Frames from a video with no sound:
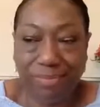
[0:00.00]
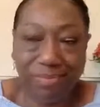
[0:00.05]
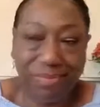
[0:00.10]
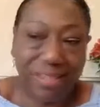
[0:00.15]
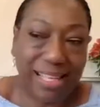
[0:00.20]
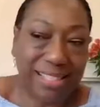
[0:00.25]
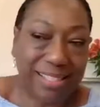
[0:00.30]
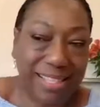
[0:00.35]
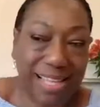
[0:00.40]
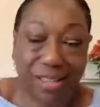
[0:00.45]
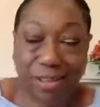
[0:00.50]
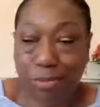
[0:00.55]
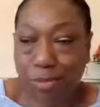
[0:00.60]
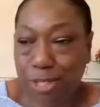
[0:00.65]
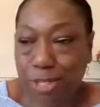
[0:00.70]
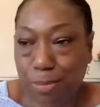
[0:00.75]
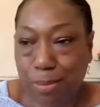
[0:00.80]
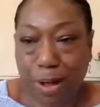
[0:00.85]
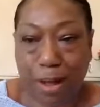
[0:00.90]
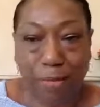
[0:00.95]
they said it
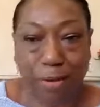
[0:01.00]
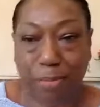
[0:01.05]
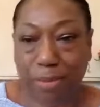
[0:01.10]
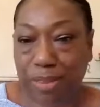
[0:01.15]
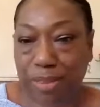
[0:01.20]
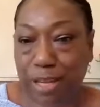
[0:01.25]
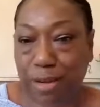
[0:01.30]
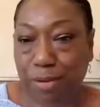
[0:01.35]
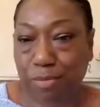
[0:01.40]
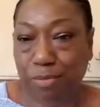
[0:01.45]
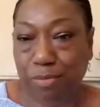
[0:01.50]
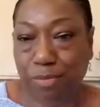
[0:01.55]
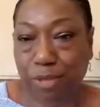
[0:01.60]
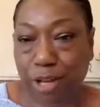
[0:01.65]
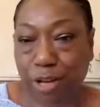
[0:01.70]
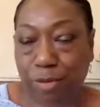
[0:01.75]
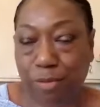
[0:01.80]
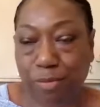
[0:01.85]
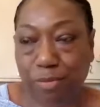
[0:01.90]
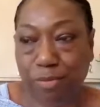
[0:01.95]
was a problem, but
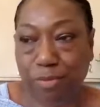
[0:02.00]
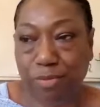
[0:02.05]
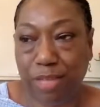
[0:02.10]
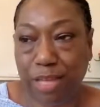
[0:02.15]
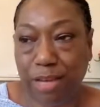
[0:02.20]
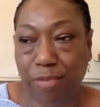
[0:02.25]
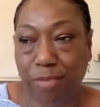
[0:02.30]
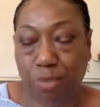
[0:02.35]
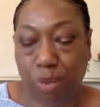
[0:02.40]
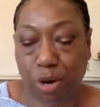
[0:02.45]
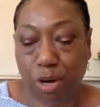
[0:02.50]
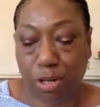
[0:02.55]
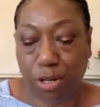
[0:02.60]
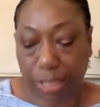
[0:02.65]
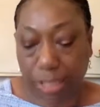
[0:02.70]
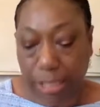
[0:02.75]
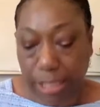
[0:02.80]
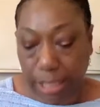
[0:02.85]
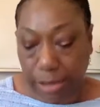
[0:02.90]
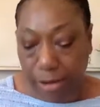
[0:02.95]
they weren't
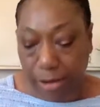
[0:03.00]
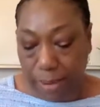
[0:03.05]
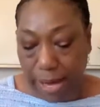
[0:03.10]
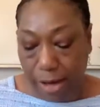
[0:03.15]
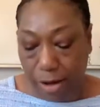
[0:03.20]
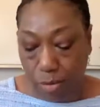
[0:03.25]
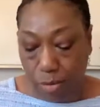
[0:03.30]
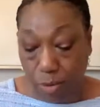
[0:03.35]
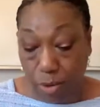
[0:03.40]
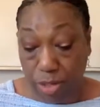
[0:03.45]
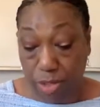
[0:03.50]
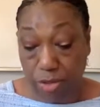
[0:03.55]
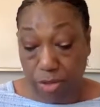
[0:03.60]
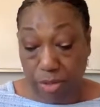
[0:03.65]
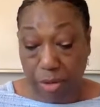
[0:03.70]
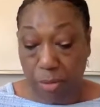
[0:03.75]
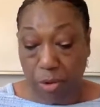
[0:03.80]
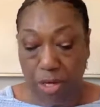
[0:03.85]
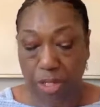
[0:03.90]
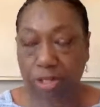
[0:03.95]
clear about whether they
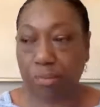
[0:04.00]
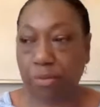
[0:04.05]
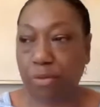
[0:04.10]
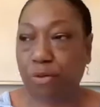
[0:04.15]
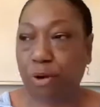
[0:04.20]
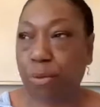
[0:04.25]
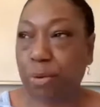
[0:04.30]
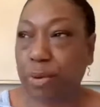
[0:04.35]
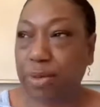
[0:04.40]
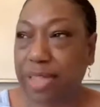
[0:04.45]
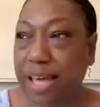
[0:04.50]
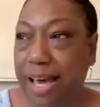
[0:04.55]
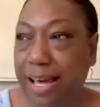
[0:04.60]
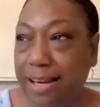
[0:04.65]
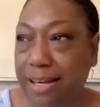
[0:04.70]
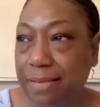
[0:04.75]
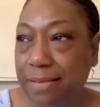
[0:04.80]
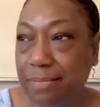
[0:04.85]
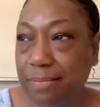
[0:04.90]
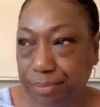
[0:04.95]
wanted to move forward with that.
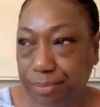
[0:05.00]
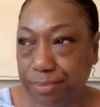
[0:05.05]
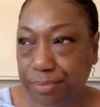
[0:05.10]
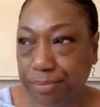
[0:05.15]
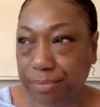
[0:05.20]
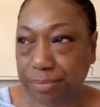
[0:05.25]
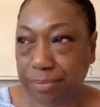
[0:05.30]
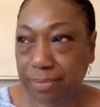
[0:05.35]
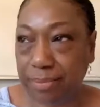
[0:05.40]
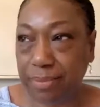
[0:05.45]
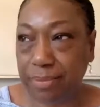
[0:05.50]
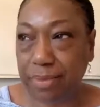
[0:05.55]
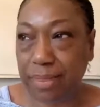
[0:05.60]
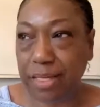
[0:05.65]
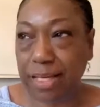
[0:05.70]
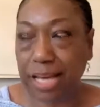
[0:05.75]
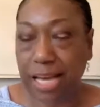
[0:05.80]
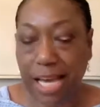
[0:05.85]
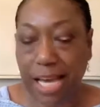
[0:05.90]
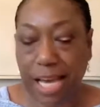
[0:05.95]
And
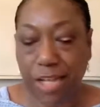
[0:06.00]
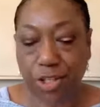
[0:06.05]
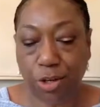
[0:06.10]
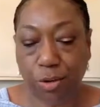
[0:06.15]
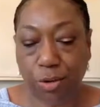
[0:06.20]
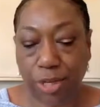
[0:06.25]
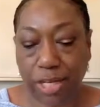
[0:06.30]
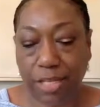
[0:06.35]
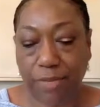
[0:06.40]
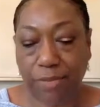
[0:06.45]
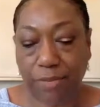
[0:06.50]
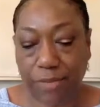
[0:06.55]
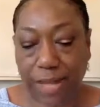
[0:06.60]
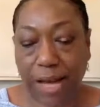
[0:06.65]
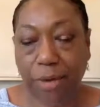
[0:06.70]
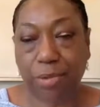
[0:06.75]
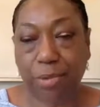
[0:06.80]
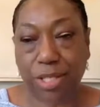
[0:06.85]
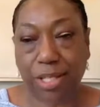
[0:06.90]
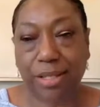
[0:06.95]
so
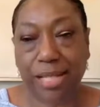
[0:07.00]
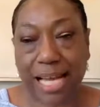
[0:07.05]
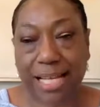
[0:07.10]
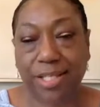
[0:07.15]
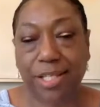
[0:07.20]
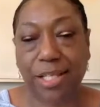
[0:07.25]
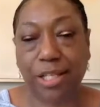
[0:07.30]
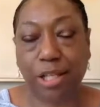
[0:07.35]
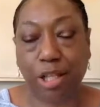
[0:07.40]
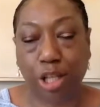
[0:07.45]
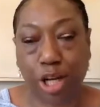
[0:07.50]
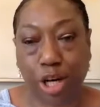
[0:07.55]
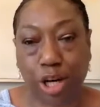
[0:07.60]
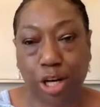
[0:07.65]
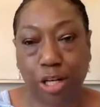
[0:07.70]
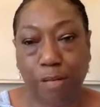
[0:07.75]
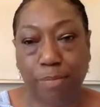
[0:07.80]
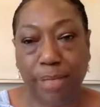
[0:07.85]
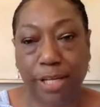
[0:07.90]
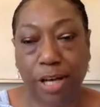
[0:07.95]
that was a lesson
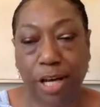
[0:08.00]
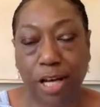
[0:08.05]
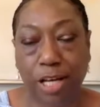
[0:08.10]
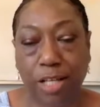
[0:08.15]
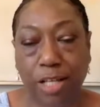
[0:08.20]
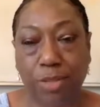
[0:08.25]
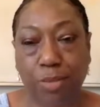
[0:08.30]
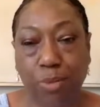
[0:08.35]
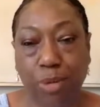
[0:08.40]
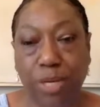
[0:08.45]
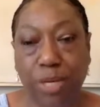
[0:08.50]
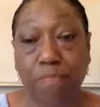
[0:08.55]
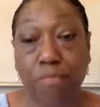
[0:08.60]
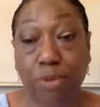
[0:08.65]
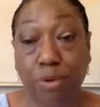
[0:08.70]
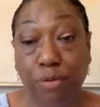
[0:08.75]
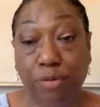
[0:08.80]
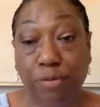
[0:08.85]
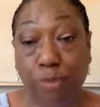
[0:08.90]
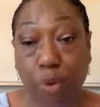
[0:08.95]
learned, because we
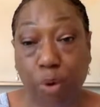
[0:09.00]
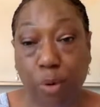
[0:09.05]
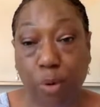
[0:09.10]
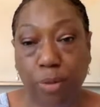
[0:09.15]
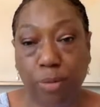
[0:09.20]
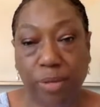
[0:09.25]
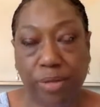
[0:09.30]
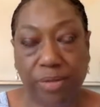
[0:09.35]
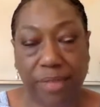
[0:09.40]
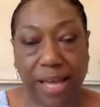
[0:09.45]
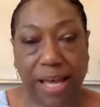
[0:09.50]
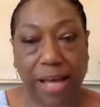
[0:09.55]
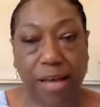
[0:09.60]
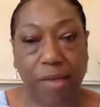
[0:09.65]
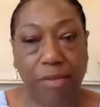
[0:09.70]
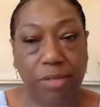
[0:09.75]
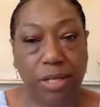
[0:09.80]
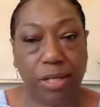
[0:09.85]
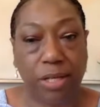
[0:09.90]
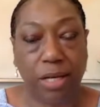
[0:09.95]
moved forward
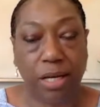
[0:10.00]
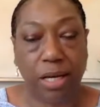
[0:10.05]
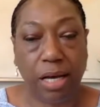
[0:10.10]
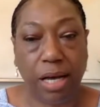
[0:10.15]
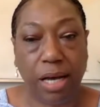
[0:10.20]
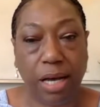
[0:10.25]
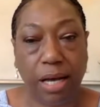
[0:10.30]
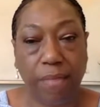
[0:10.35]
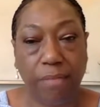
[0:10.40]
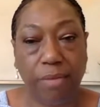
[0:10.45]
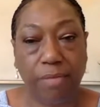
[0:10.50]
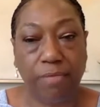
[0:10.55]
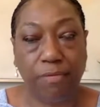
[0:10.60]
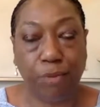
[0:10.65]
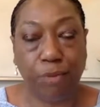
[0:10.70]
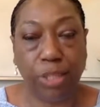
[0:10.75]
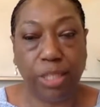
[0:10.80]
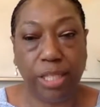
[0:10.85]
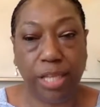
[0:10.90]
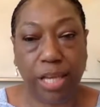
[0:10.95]
without fully